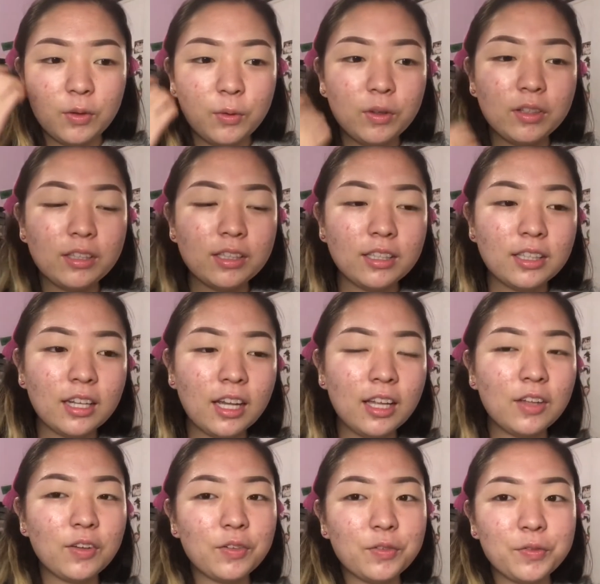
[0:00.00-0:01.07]
Well,
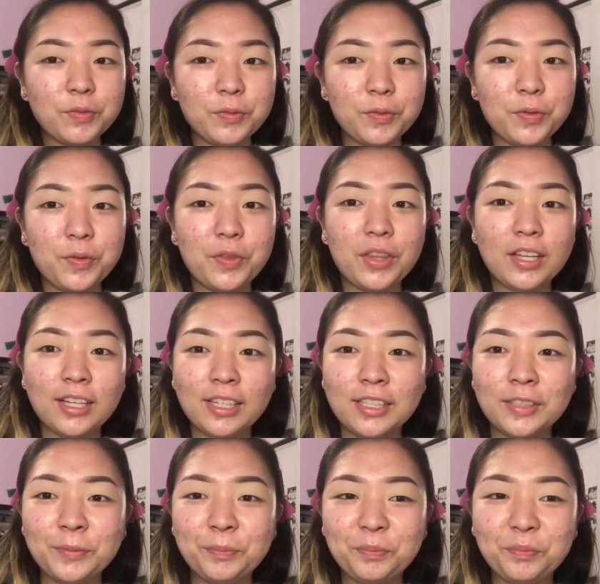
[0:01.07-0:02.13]
not
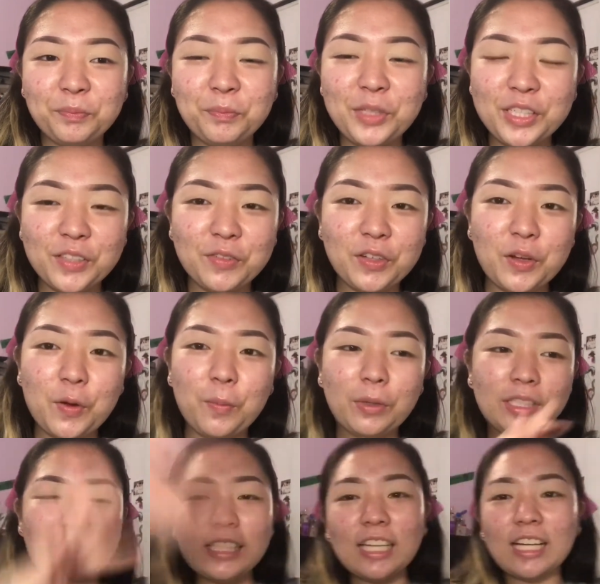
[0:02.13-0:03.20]
the music video,
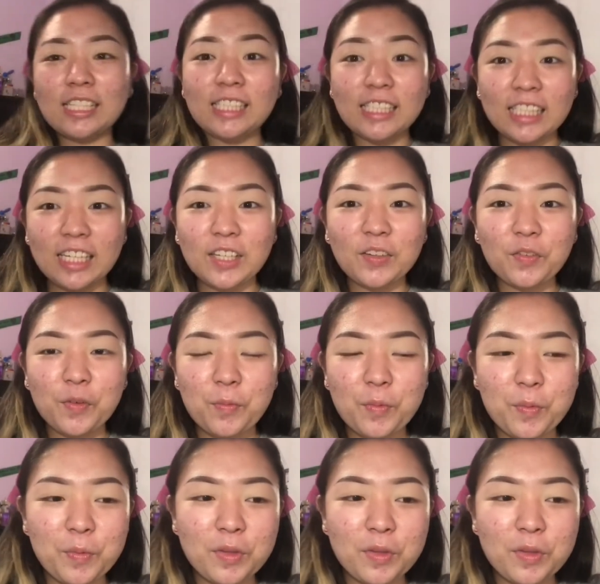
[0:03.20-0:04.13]
but just like a scene from the